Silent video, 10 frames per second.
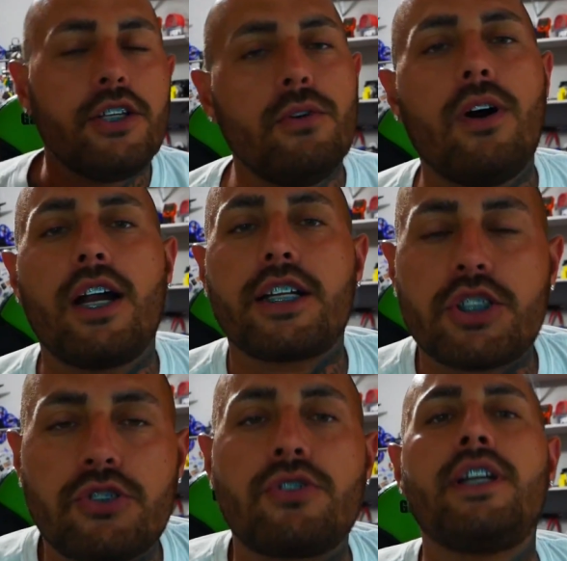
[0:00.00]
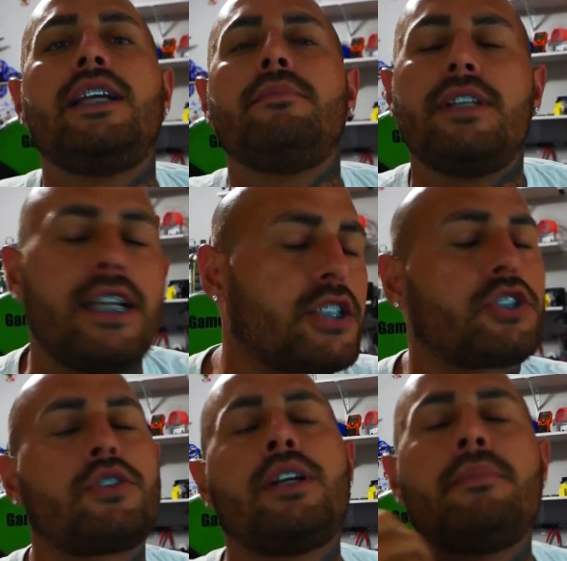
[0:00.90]
you are extremely,
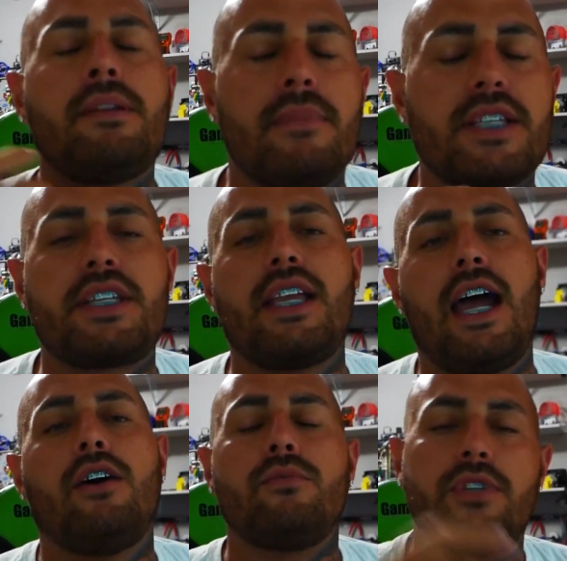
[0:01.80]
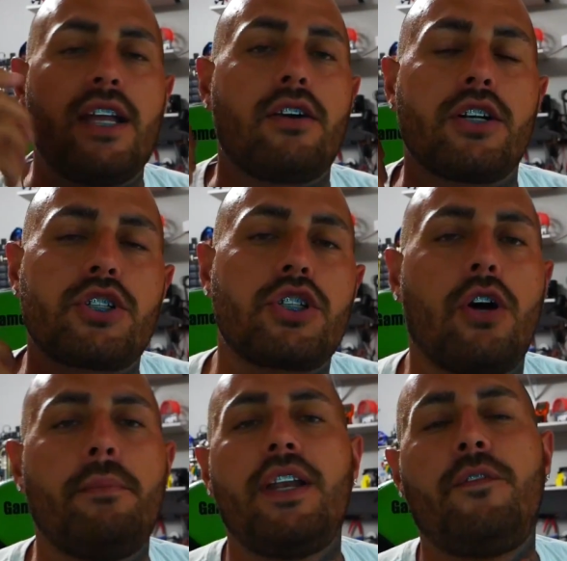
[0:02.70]
extremely missing out. There are
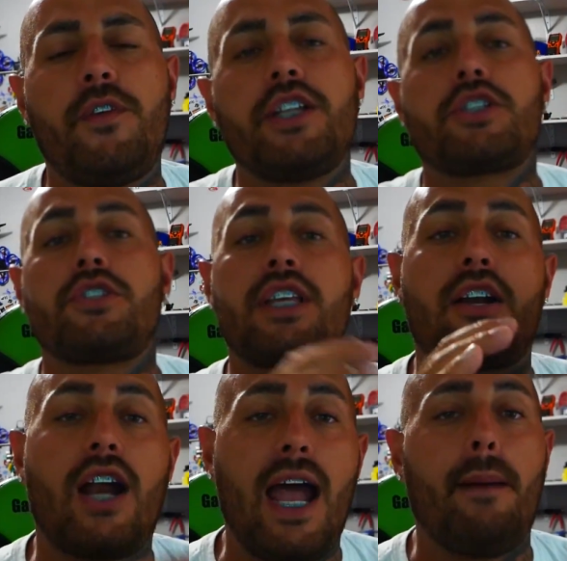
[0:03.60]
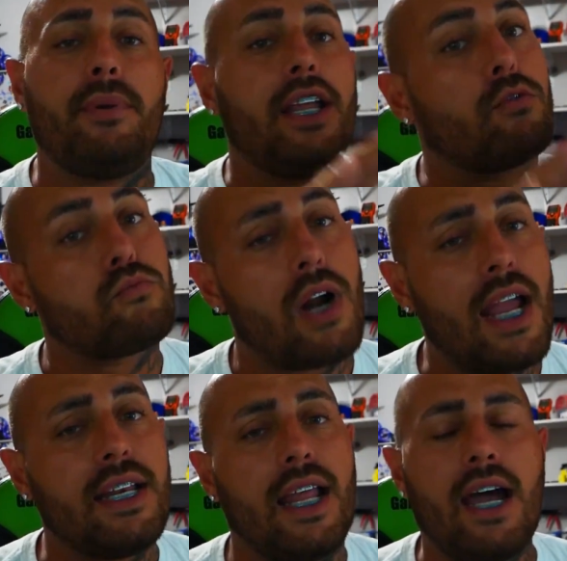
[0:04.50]
so many features that are happening
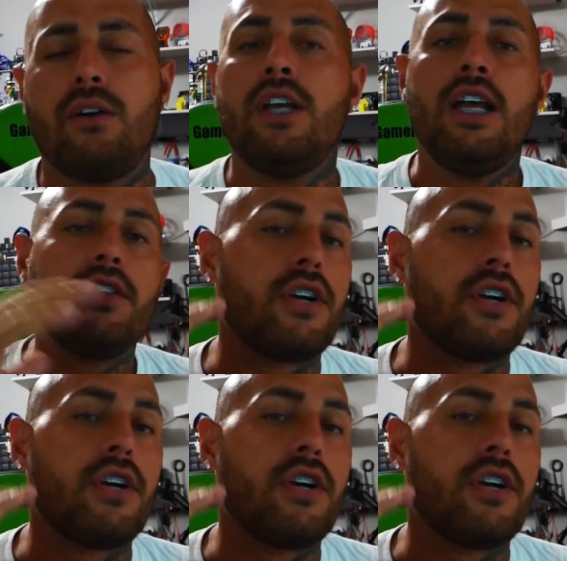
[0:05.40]
right now.